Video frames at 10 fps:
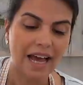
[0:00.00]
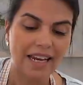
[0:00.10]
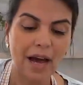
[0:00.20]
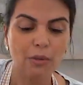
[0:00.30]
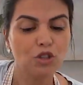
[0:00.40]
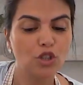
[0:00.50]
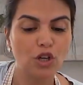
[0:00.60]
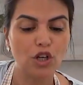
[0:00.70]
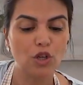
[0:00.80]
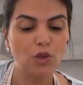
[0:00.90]
And now I'm just
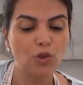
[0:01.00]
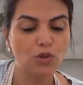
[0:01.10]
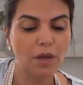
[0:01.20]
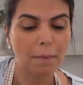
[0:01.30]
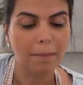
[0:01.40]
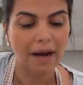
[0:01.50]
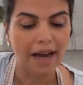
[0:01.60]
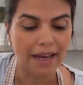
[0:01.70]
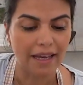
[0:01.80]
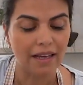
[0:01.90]
going to use
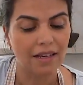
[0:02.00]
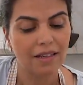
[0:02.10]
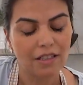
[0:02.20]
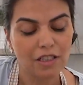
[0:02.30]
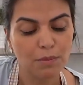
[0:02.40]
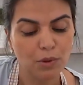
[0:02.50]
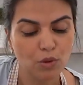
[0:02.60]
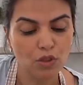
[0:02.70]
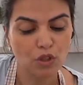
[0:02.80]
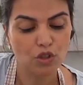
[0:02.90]
my
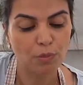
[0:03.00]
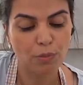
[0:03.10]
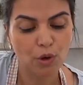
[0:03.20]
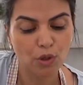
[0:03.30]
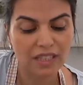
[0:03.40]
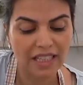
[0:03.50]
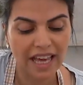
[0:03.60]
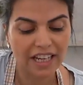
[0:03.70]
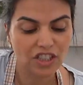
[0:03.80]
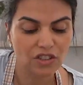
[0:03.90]
spoon to pull the
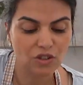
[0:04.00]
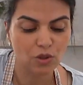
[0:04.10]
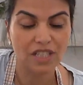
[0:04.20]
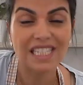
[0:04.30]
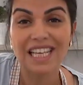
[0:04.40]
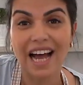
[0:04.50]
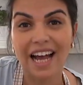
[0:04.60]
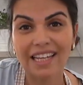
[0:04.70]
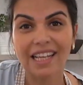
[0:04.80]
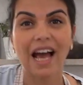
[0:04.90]
edges to the
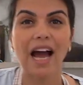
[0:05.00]
side.